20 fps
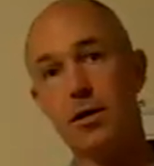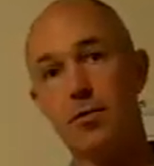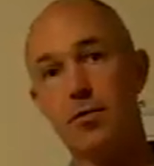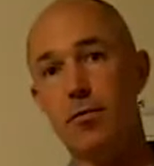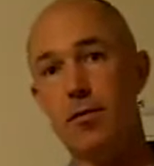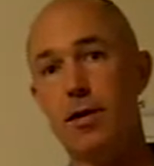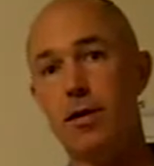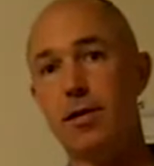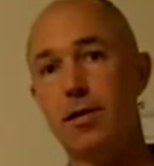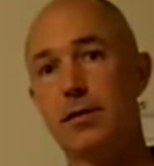
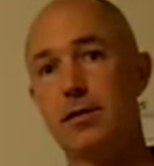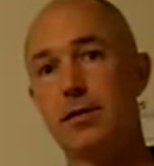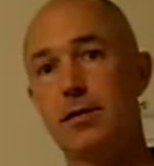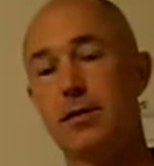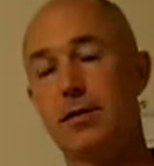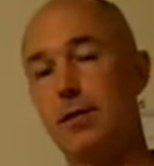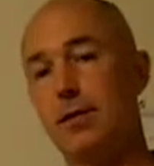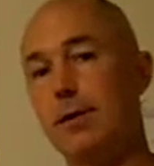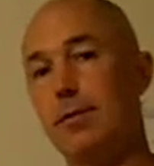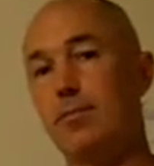One is
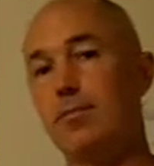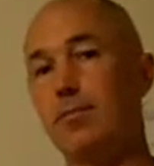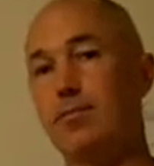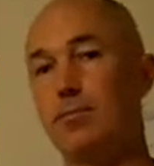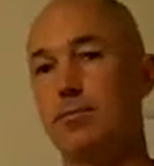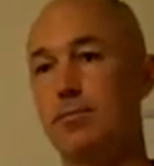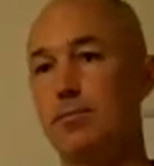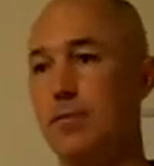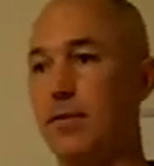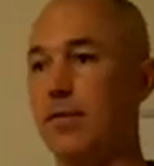the
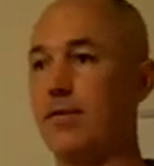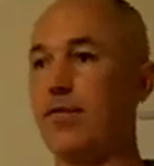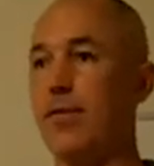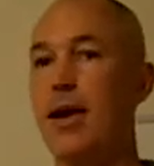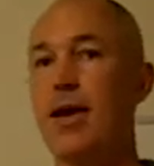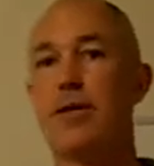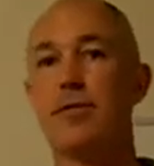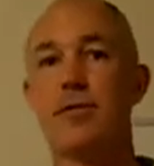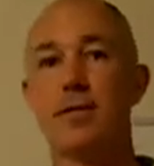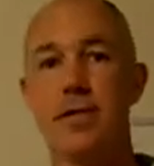
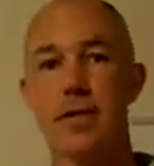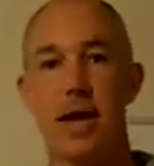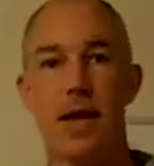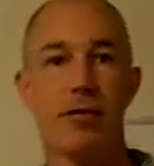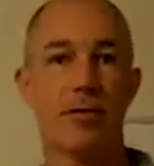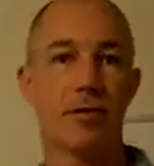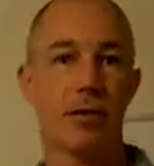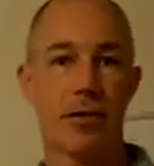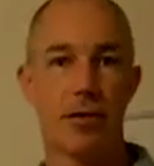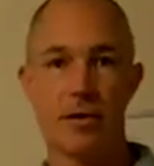value of the
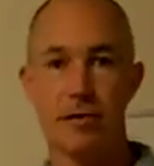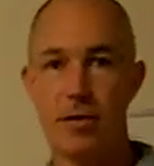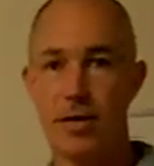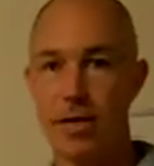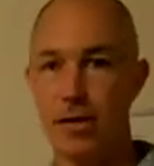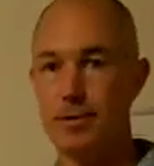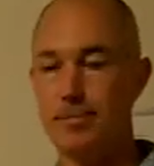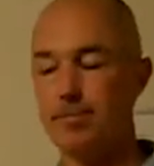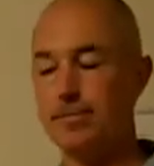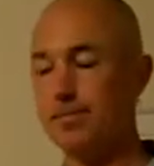dollar can go
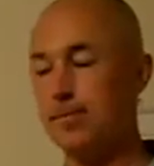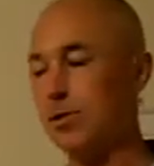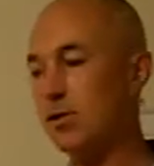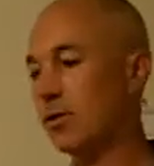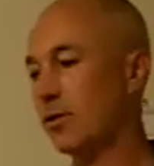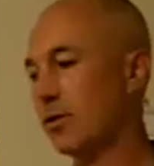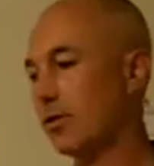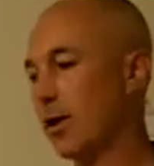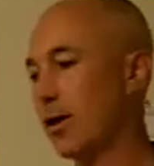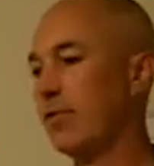down,
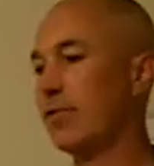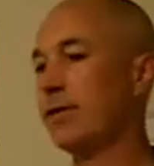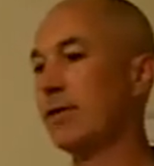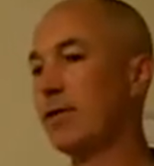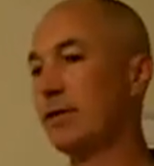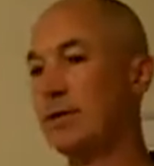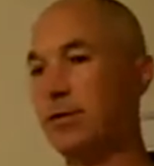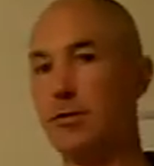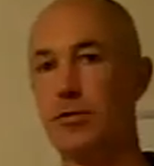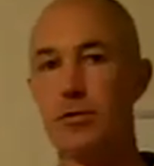so
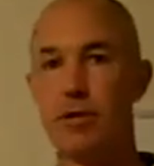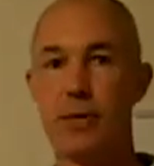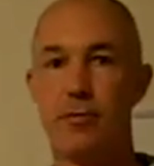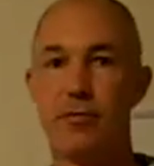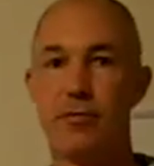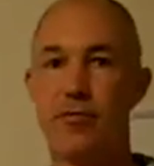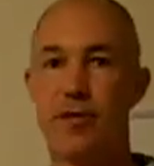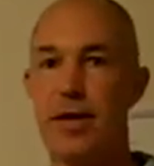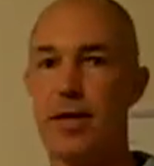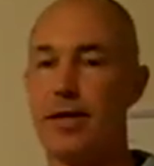everything goes up
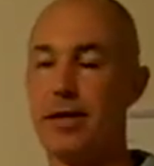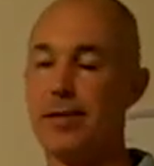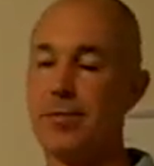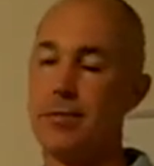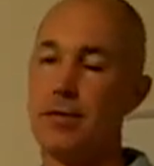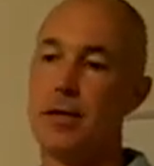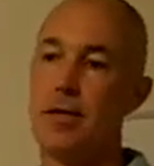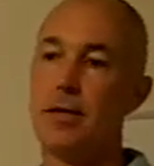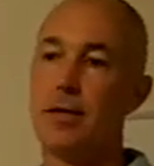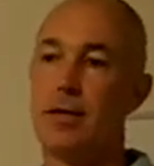in value.
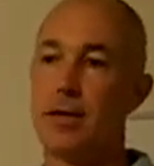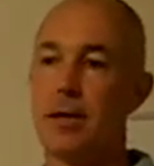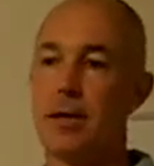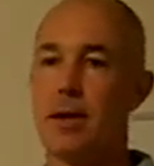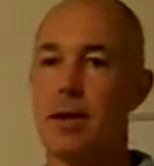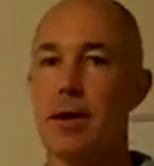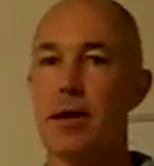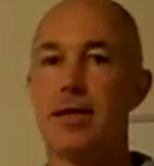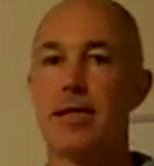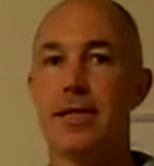
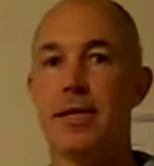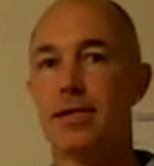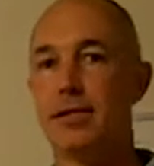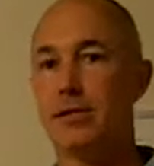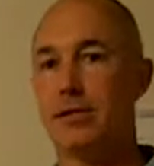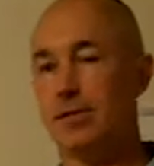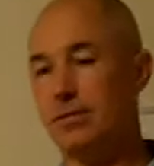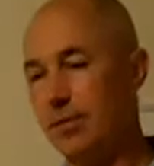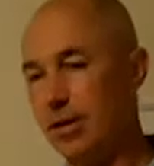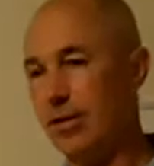All right,
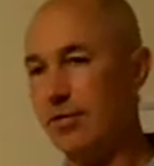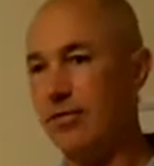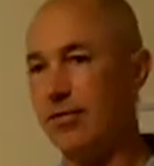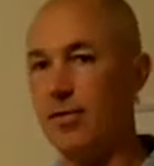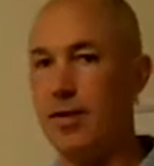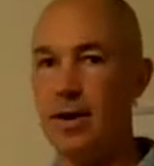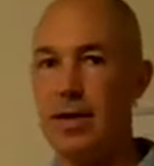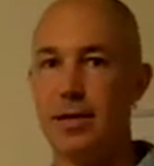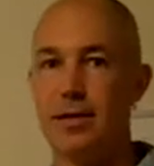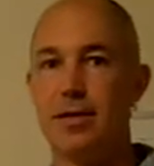that's
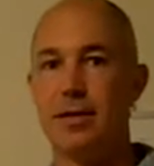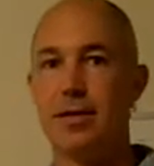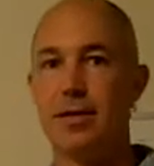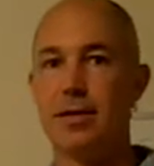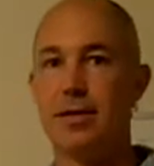fine.